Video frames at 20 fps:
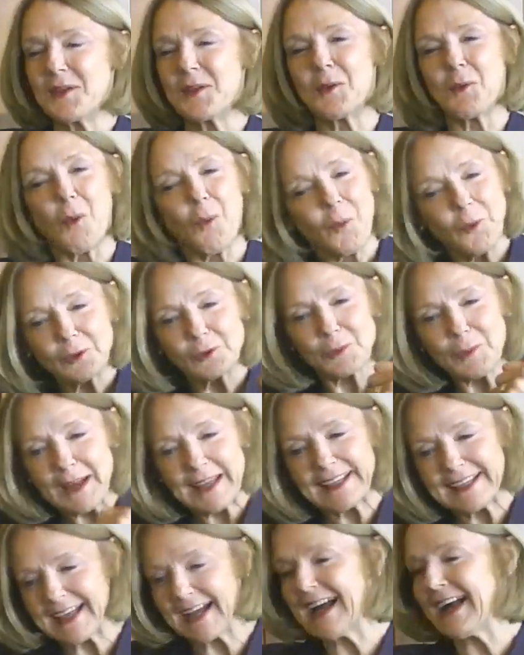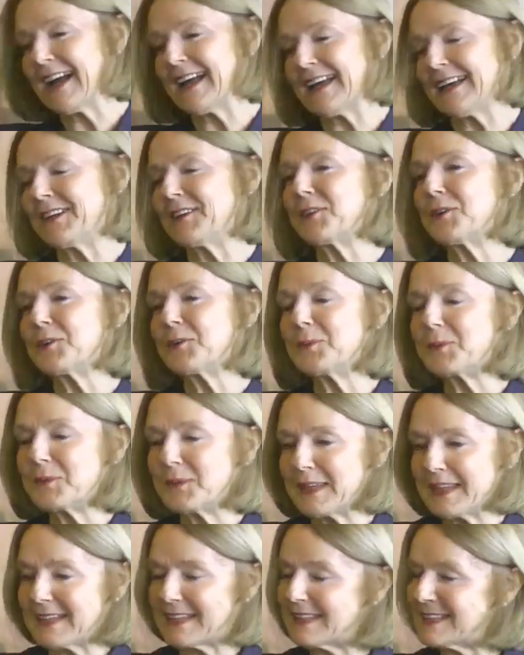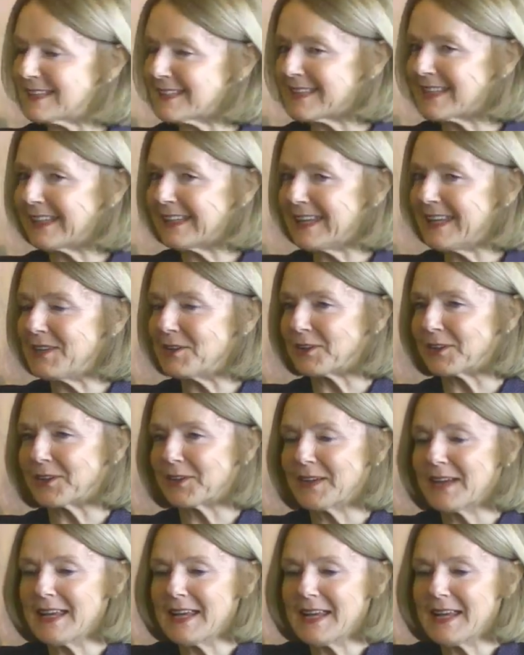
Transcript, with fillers: you know, old white guy who is the leader.